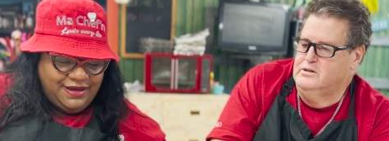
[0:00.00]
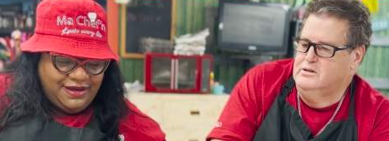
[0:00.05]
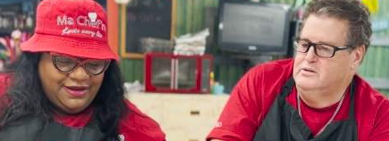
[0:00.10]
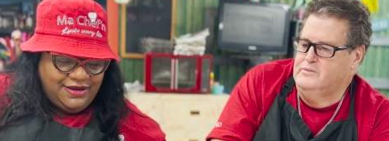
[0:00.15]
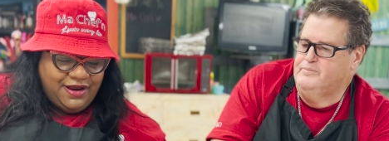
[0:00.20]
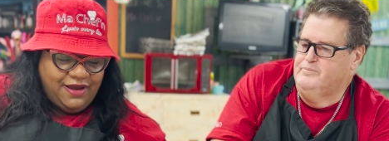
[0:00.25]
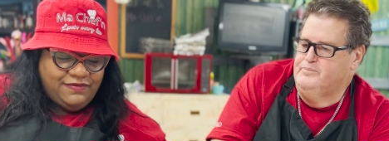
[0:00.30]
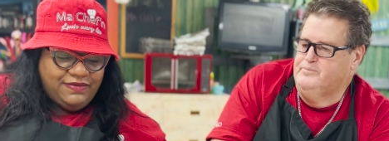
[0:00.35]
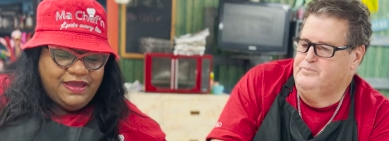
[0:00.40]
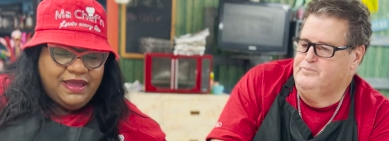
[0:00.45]

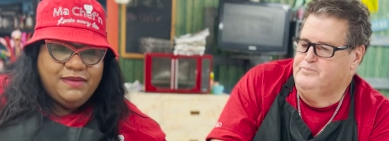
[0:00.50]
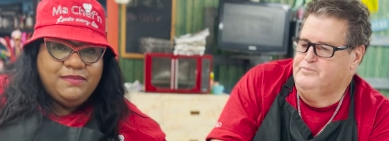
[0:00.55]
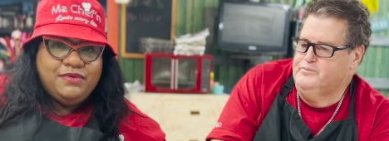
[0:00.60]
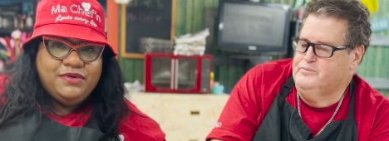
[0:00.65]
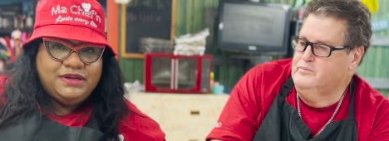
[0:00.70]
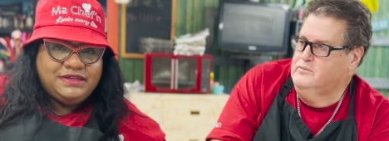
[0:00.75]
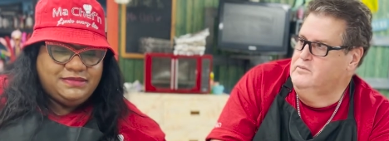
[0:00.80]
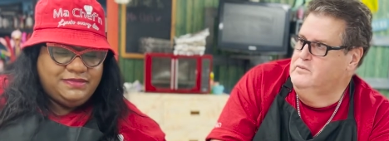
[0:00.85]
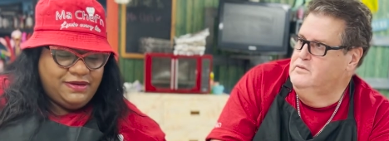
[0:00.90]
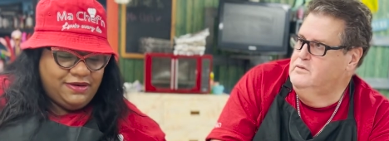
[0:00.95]
Speaker 1: After he
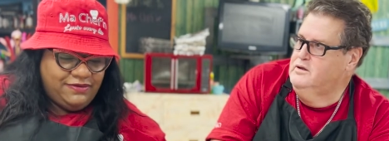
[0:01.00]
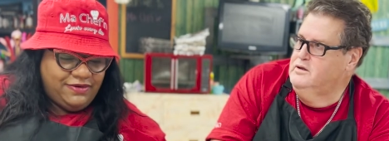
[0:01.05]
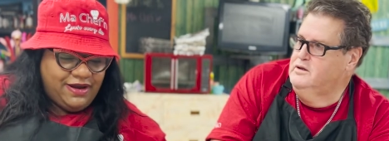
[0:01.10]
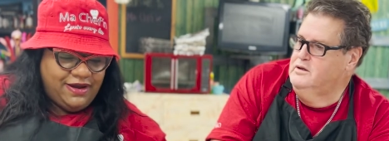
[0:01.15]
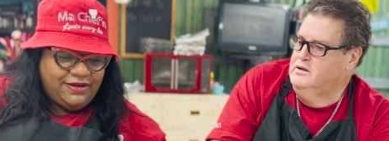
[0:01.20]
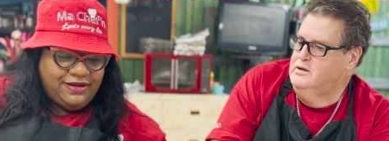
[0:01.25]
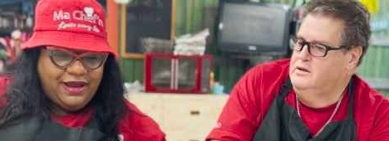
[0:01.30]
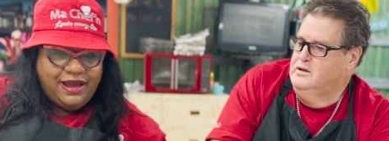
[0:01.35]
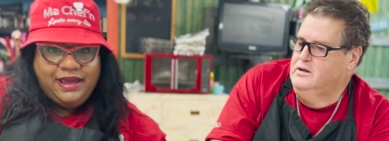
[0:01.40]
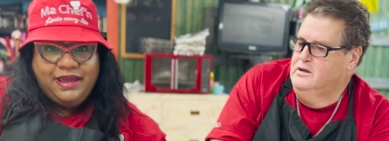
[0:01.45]
bossed me
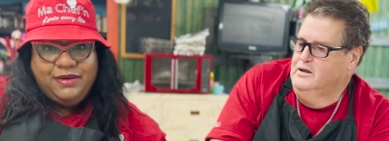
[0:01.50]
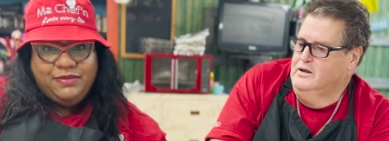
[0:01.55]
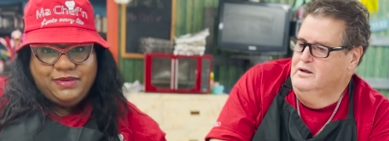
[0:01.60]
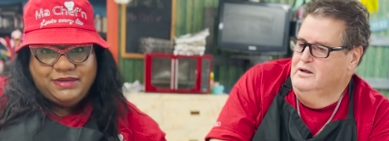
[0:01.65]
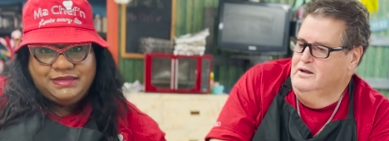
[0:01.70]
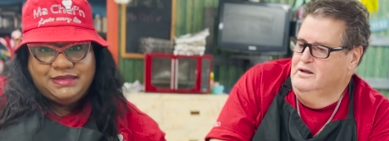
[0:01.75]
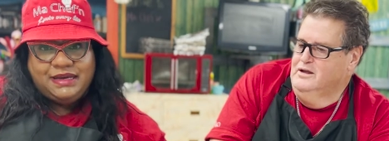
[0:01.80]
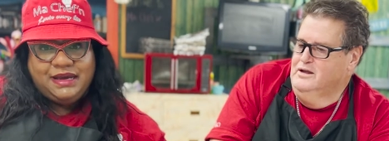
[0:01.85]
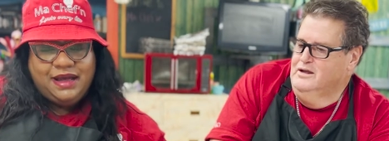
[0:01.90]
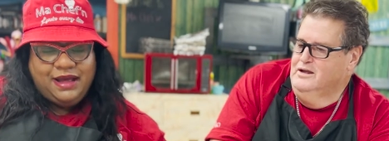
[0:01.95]
around, now he wants
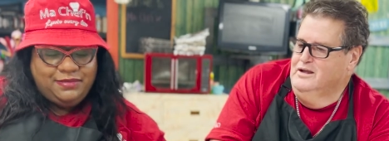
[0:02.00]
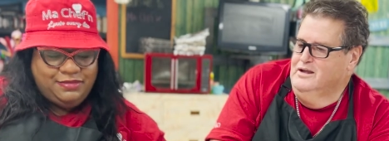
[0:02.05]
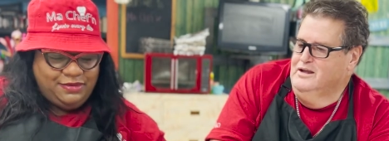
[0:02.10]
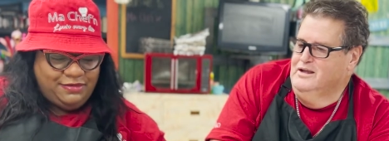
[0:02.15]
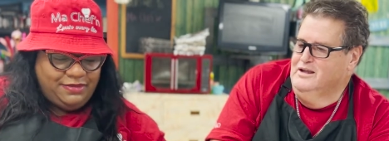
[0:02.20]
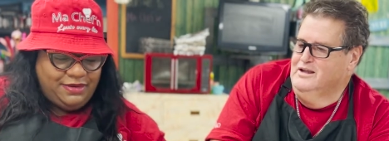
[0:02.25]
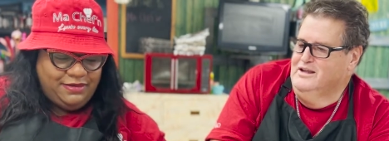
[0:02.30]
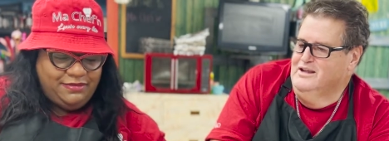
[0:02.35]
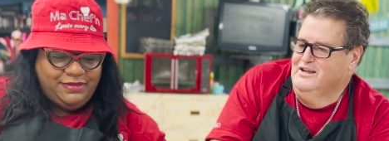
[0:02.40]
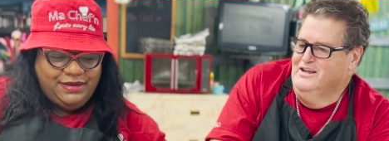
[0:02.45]
to
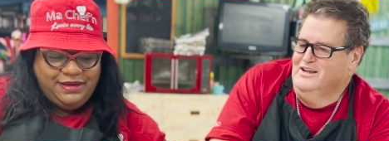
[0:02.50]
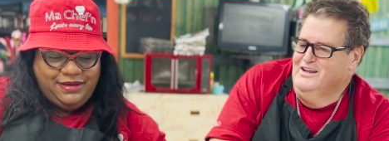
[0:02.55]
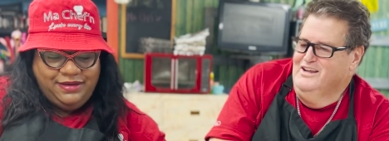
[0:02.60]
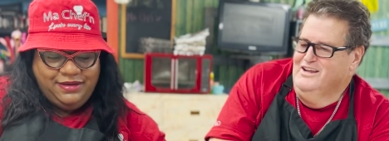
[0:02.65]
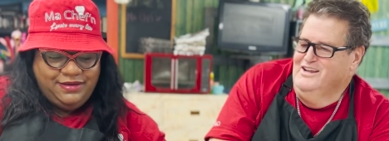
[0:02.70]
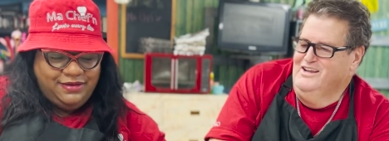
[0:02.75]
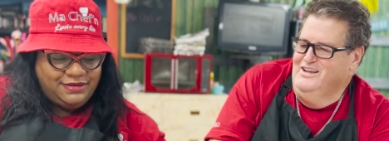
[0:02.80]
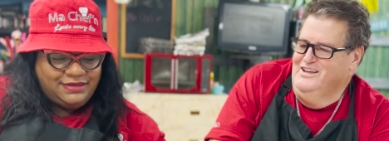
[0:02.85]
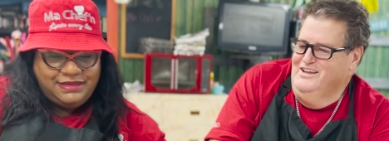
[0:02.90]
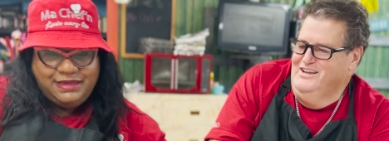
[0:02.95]
compliment me. You
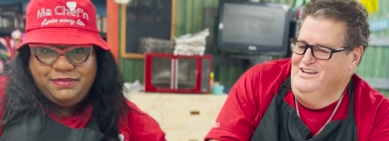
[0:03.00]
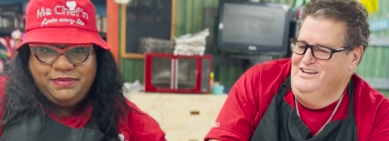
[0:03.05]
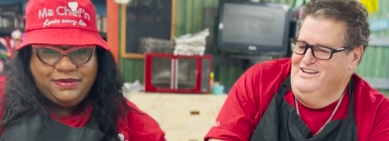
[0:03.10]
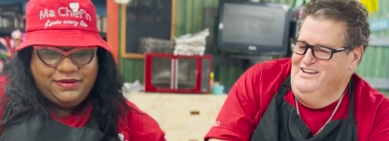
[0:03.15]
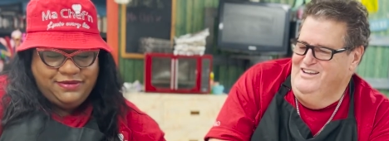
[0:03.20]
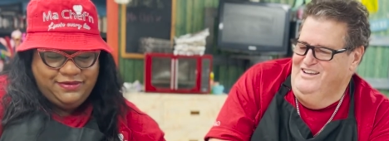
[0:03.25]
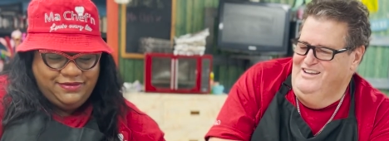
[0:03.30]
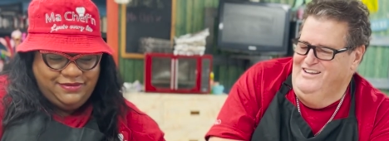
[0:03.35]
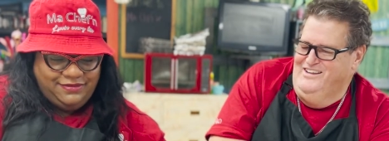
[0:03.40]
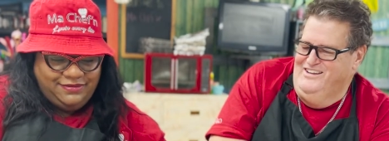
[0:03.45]
know,
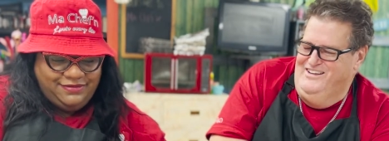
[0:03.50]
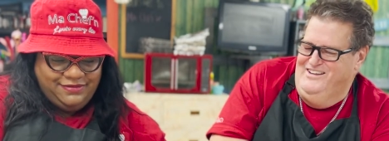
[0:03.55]
typical.